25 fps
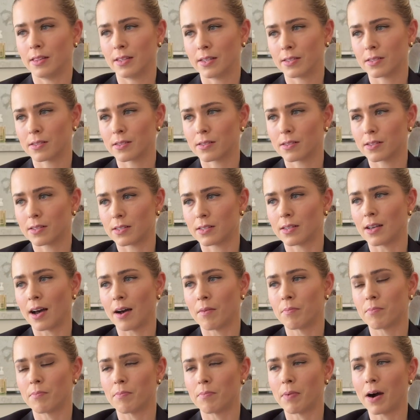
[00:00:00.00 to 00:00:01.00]
this
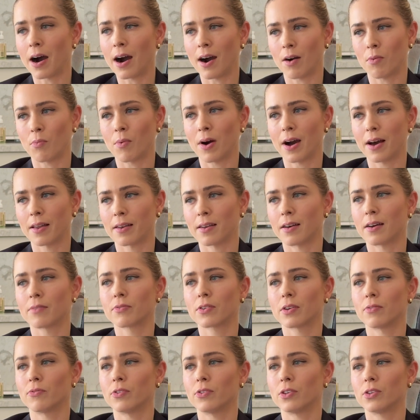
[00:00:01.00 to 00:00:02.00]
part one,
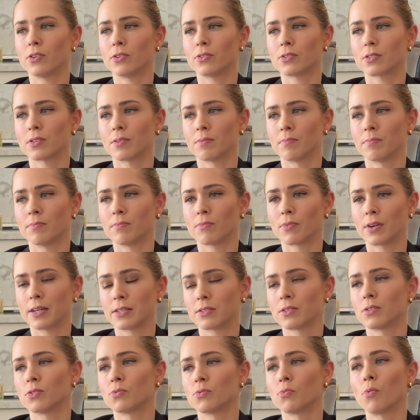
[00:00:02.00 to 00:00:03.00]
I've given you some
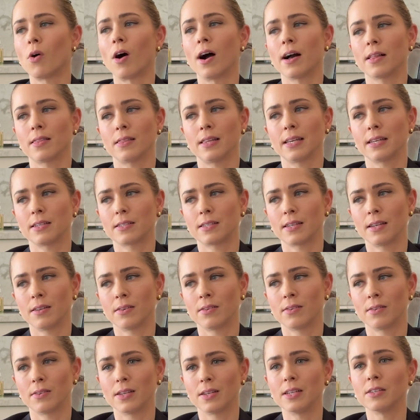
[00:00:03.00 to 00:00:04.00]
reasons why
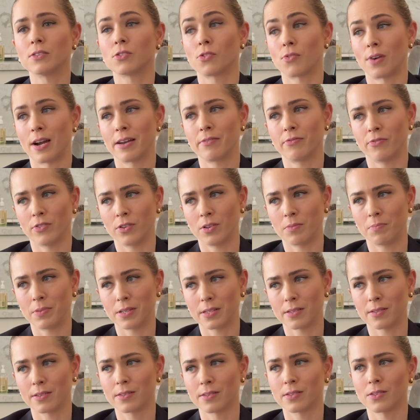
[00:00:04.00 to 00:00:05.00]
LinkedIn is great for your
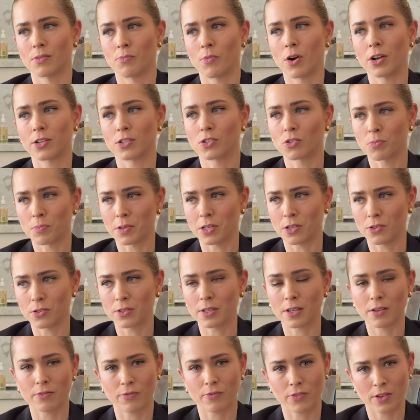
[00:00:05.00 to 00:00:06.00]
business and why you should be
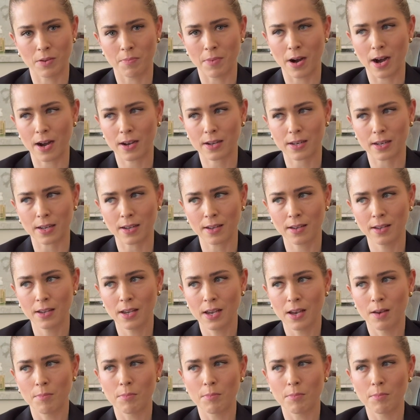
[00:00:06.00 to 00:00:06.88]
using it for your marketing.